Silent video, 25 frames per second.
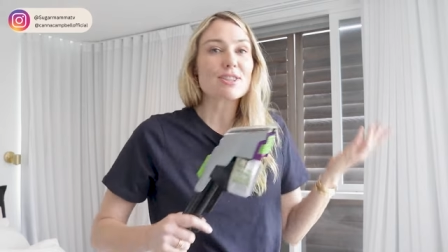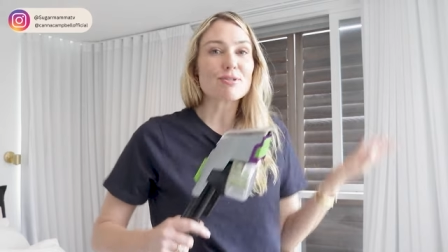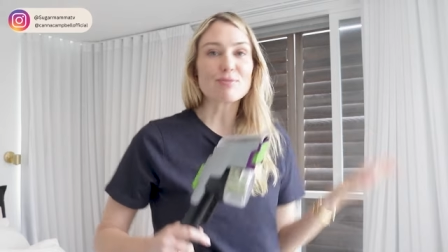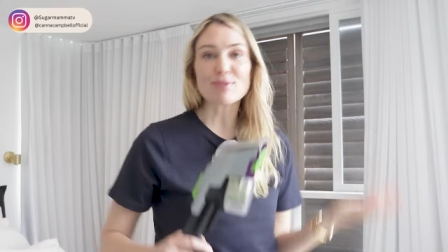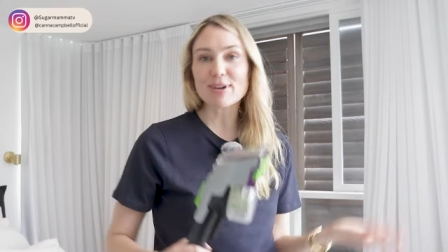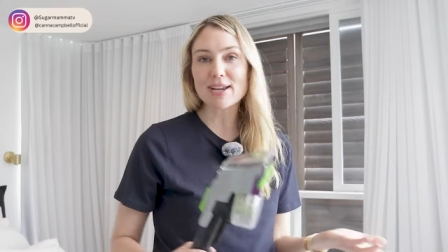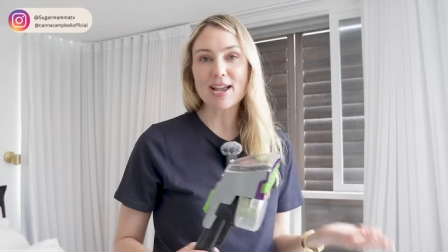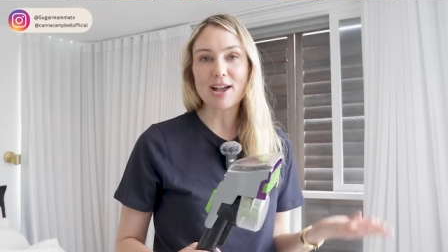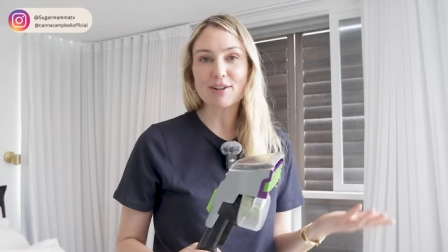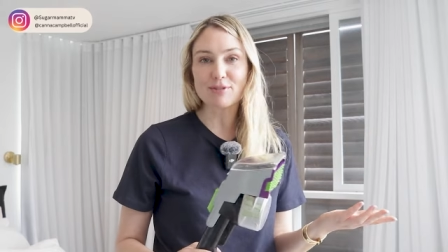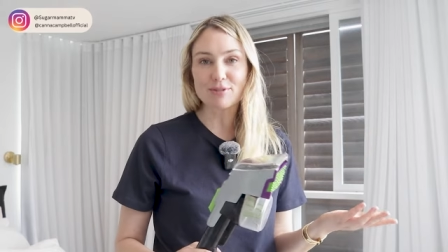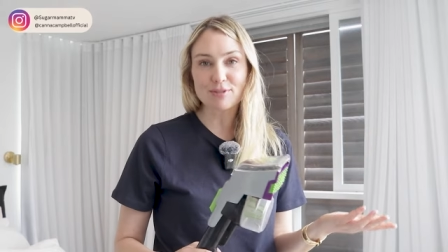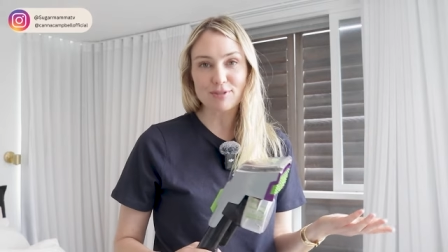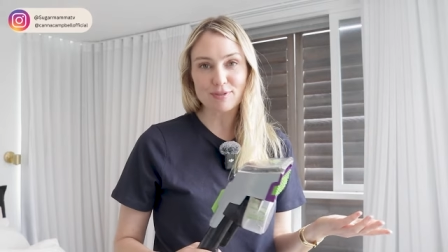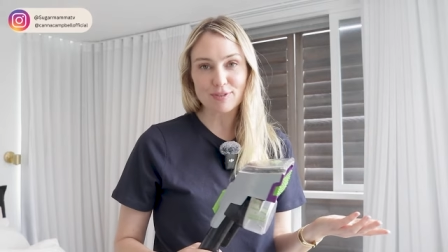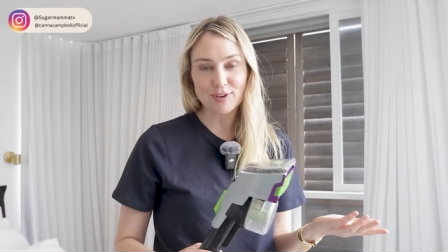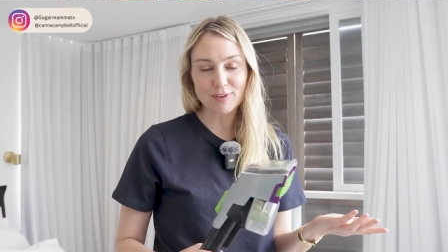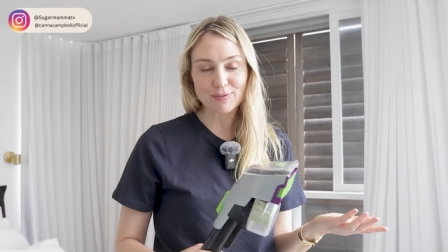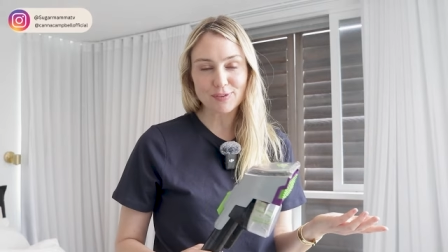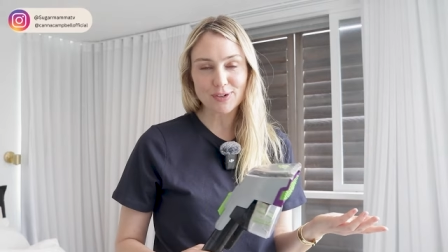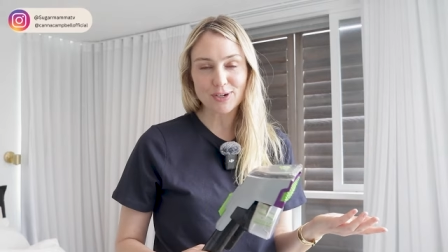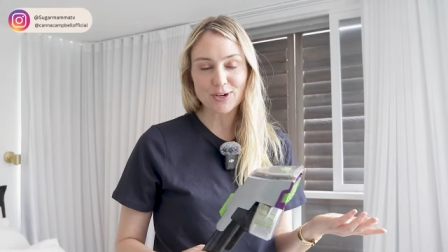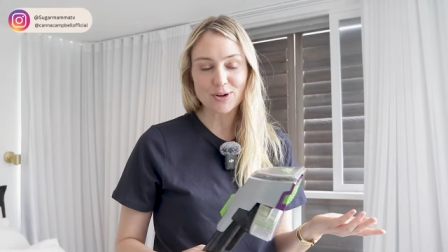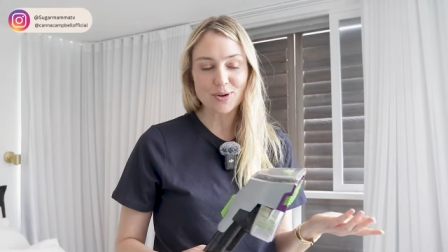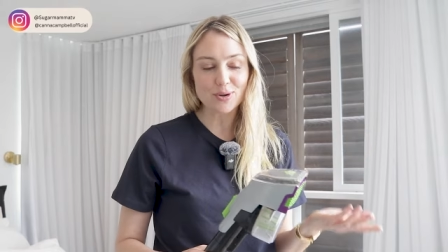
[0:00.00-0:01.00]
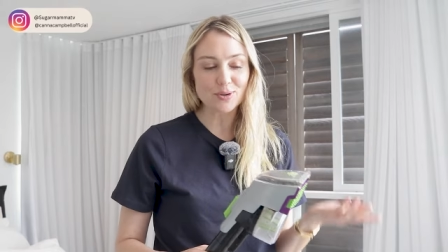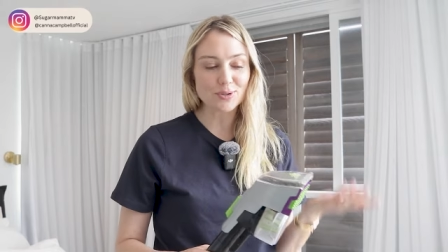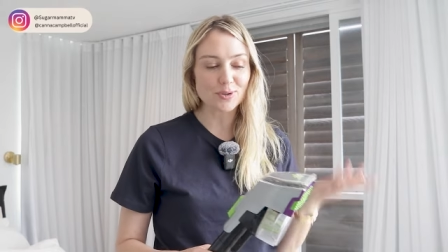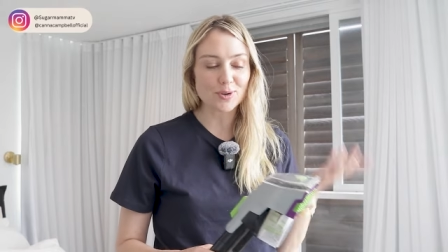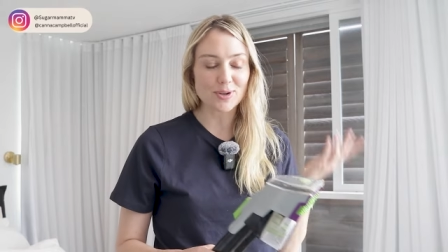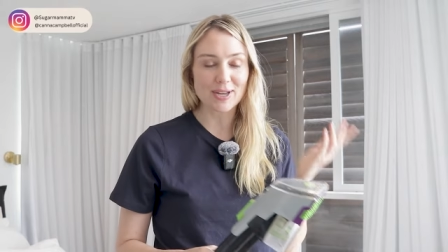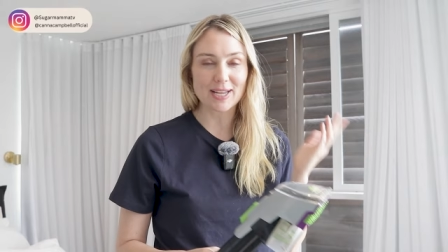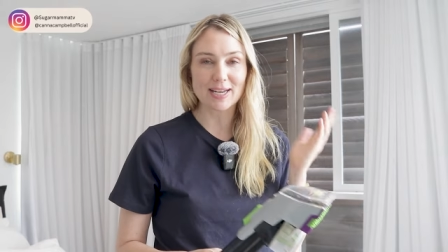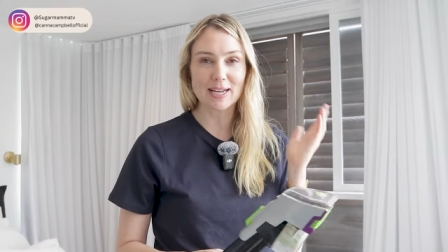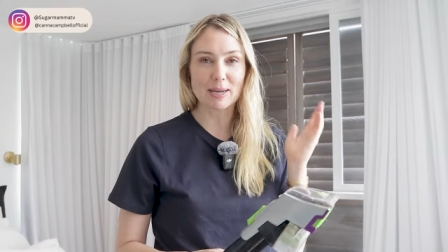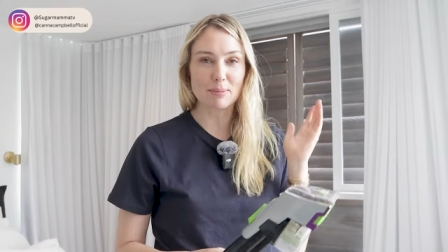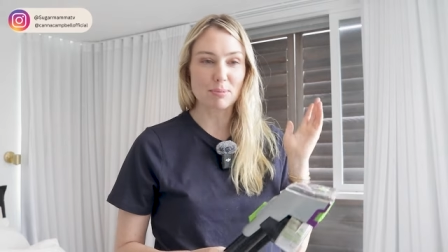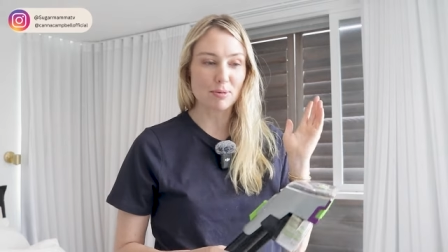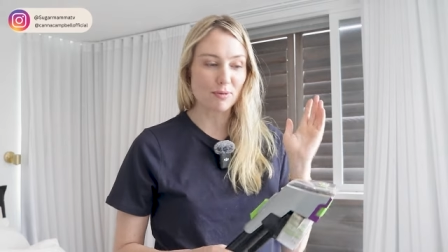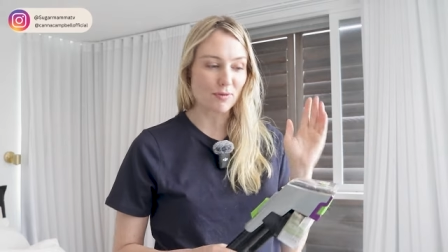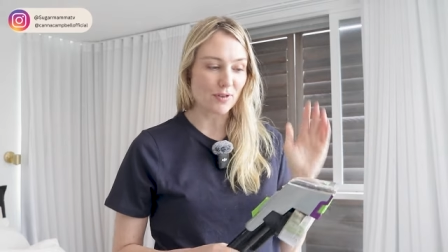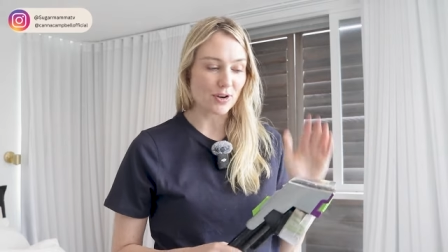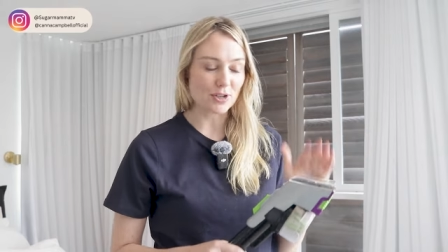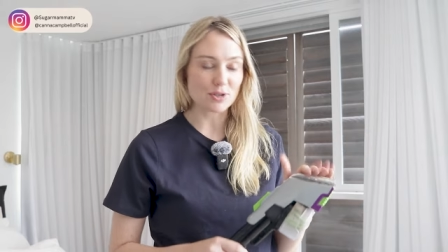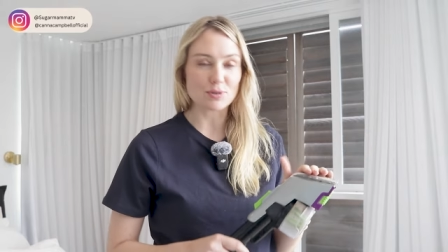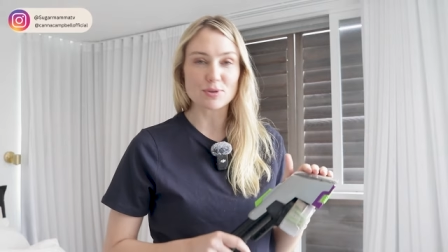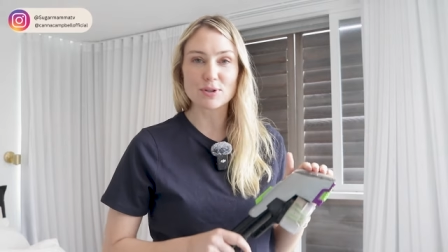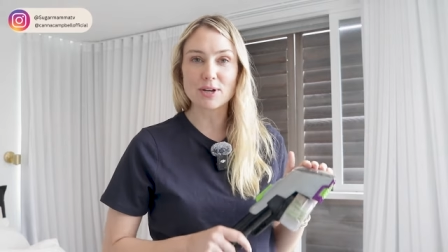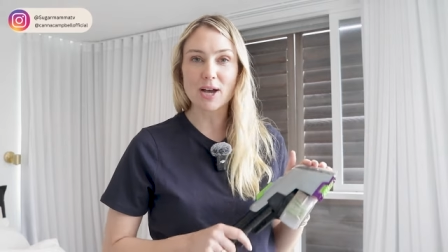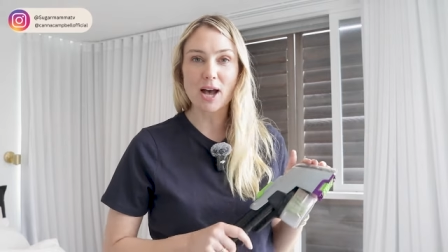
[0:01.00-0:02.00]
three hundred and fifty dollars on getting a
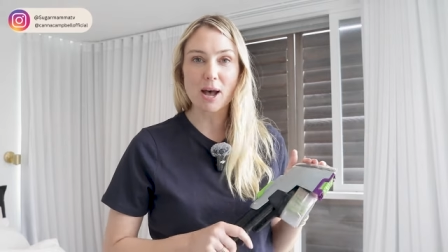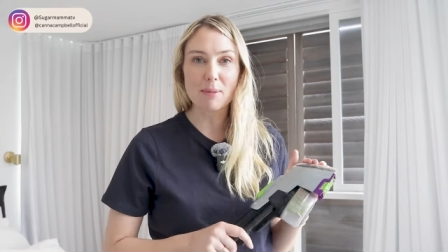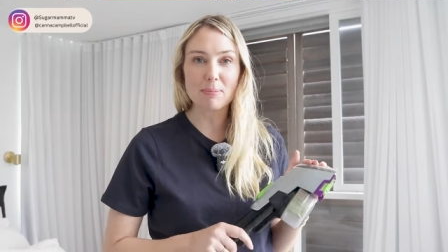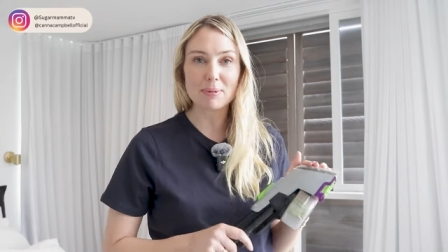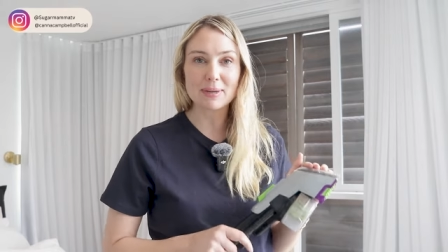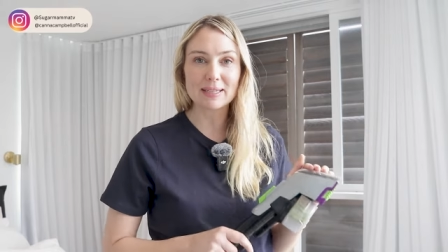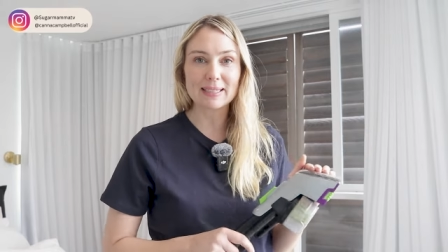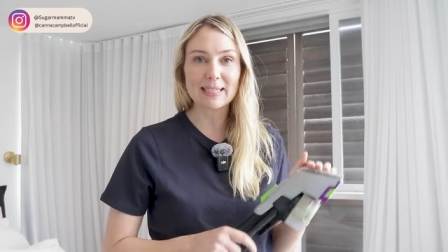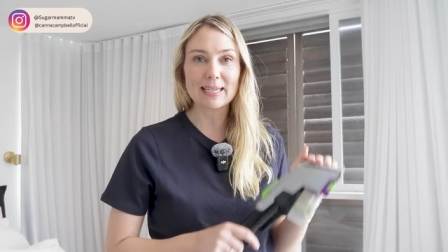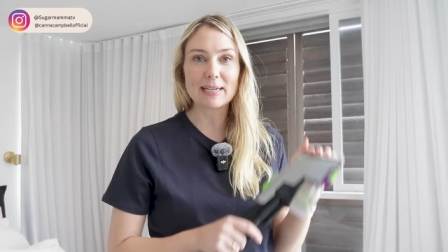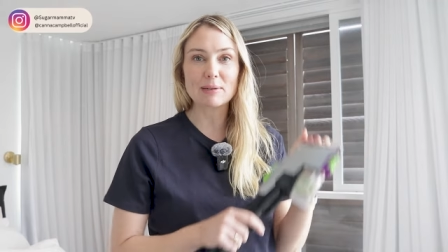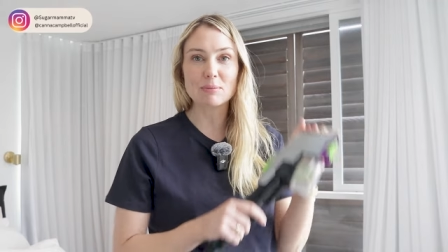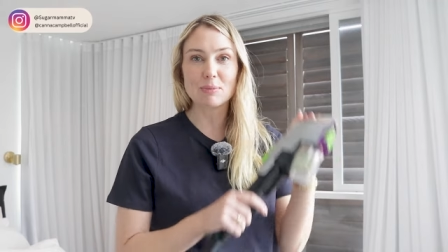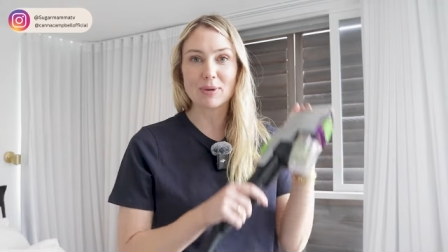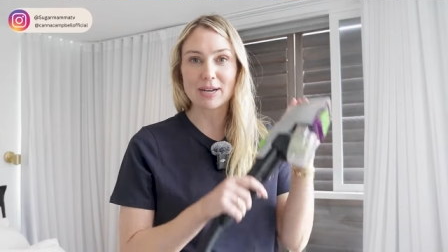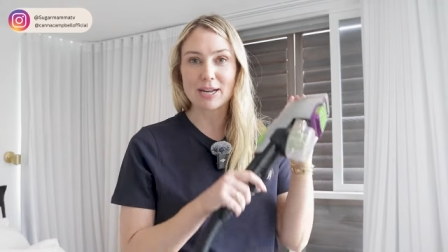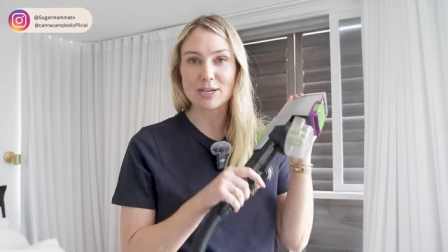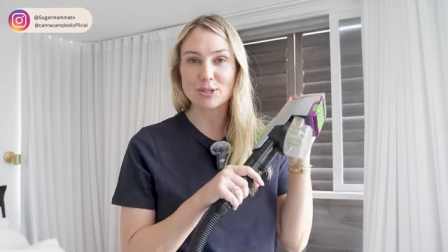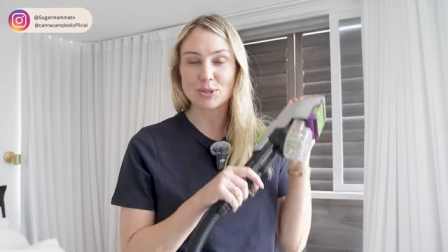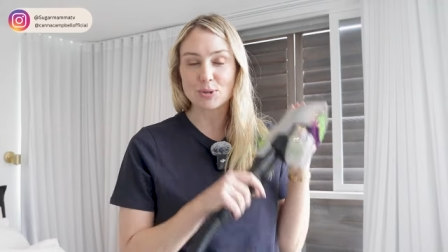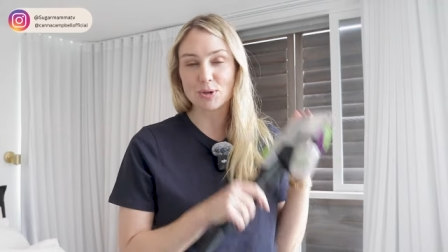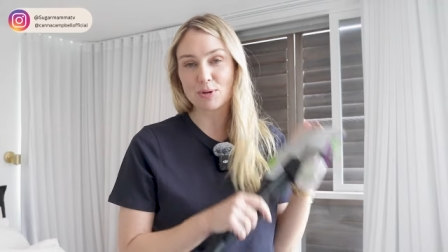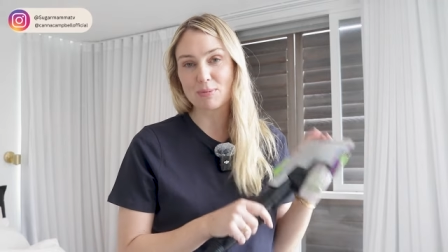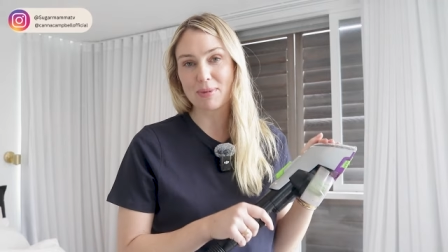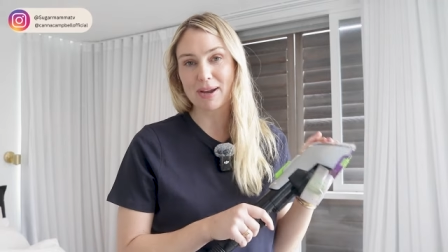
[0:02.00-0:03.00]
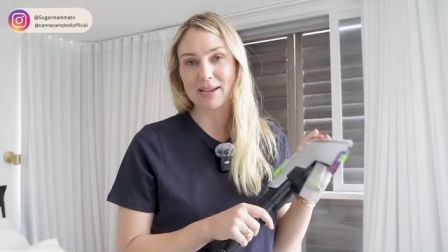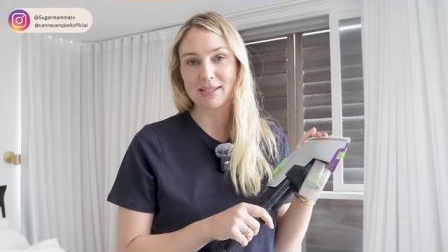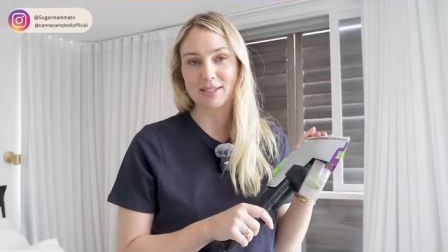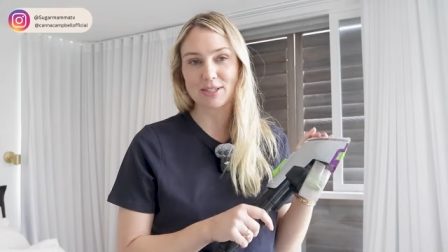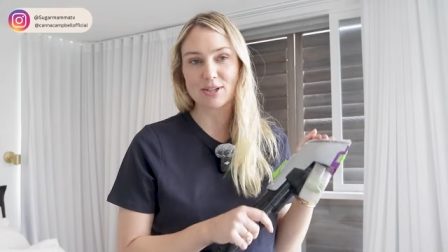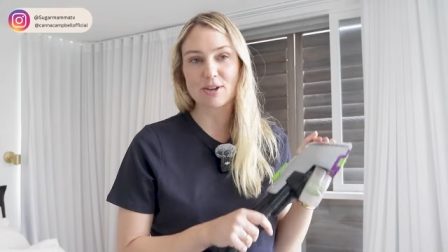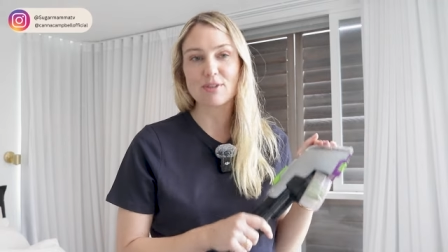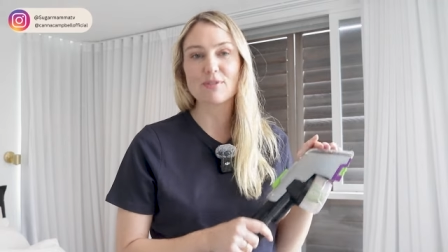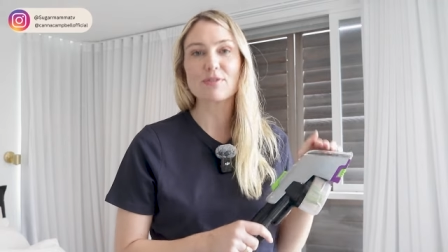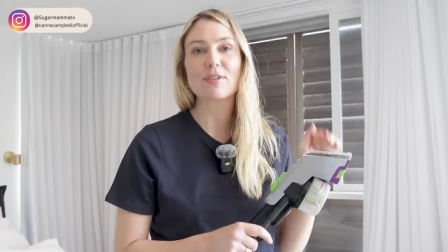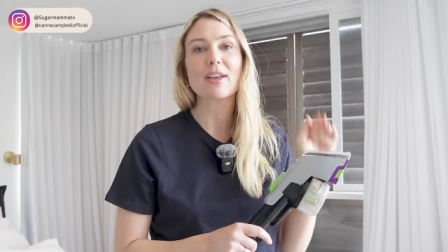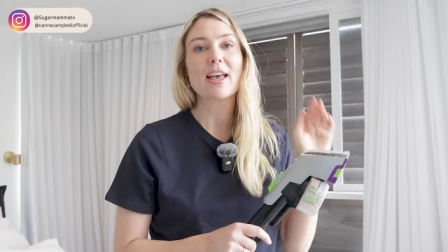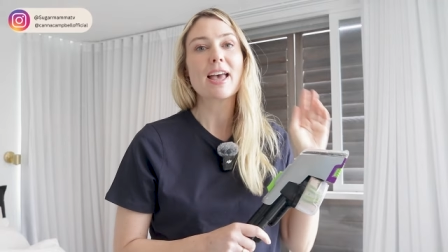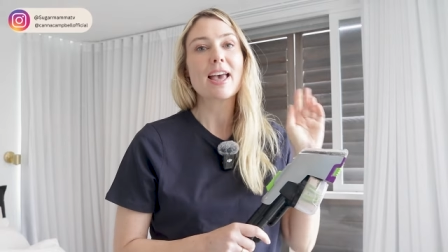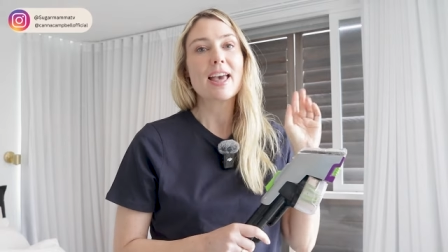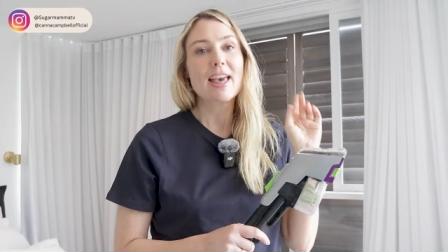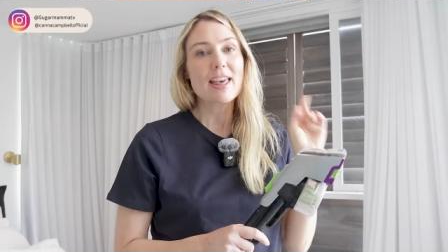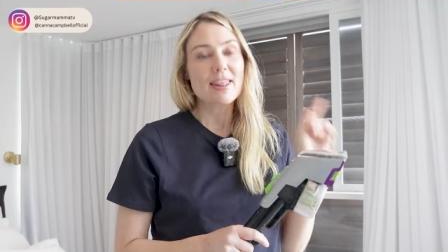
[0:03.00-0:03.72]
professional carpet clean when I do it myself,